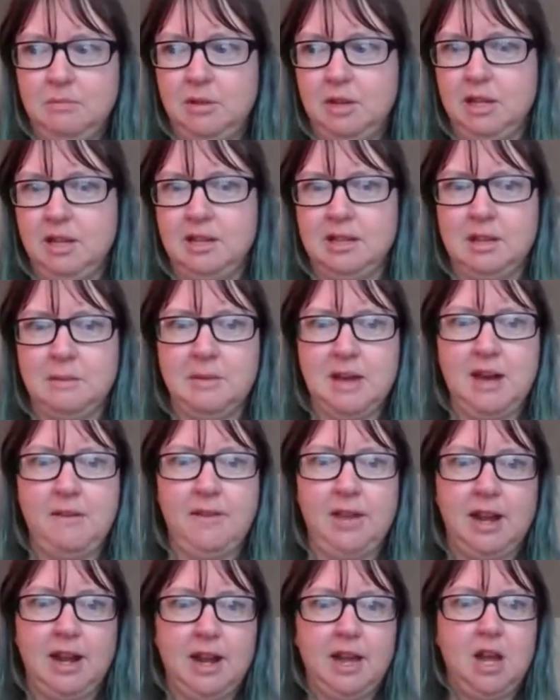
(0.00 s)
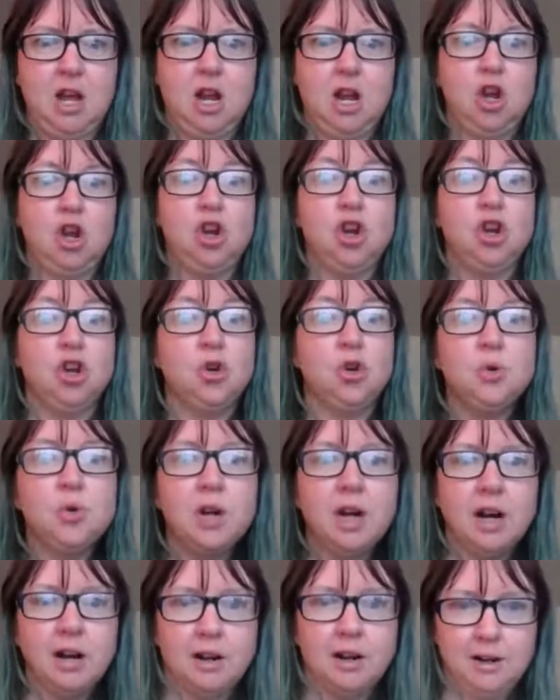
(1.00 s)
because I'm having
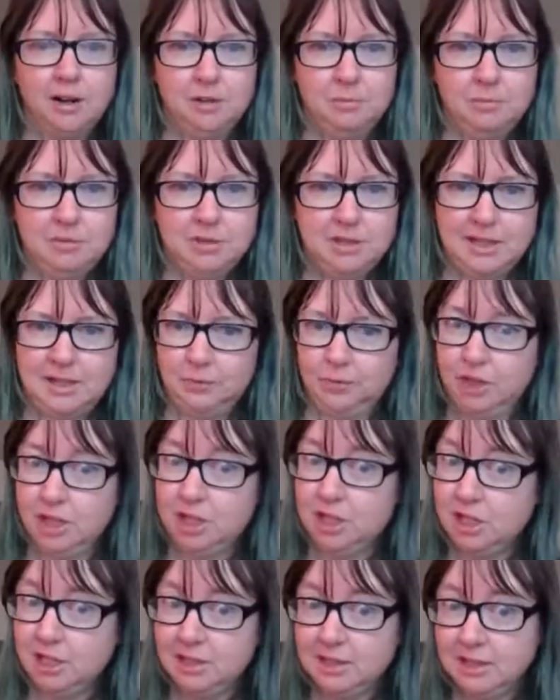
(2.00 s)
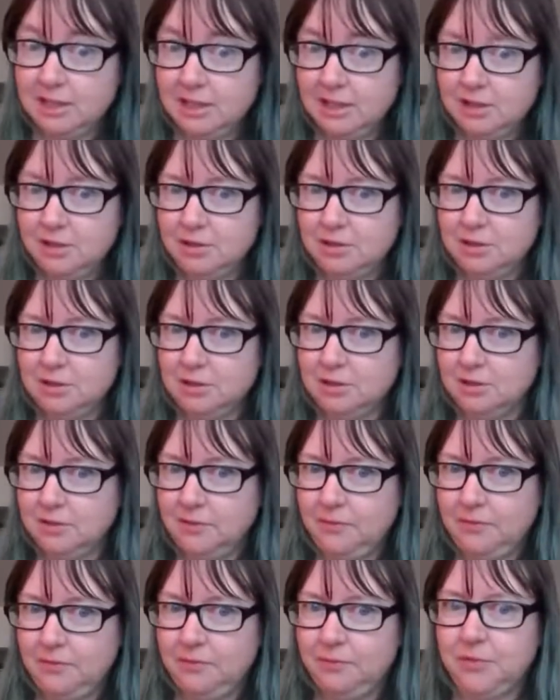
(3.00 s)
no carbs, which is not true.